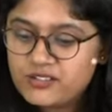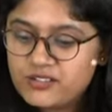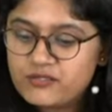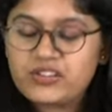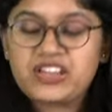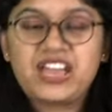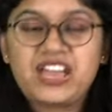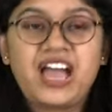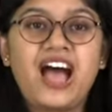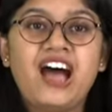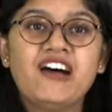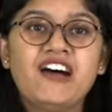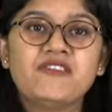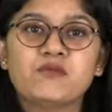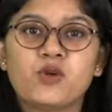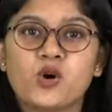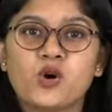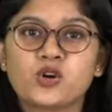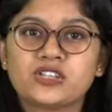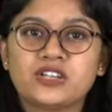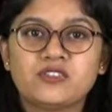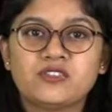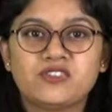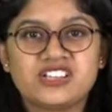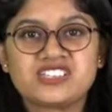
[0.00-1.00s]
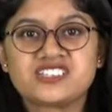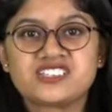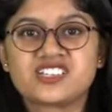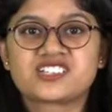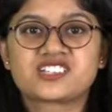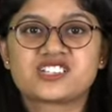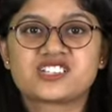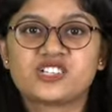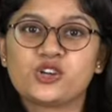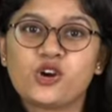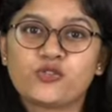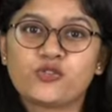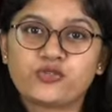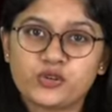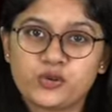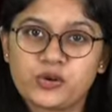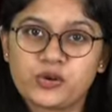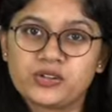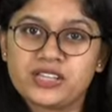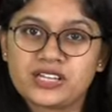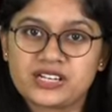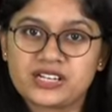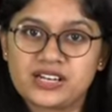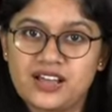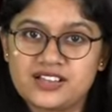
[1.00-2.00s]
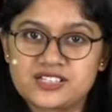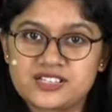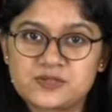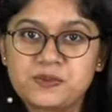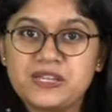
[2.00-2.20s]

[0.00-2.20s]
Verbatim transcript: we have more than one hundred sixty of you in the class.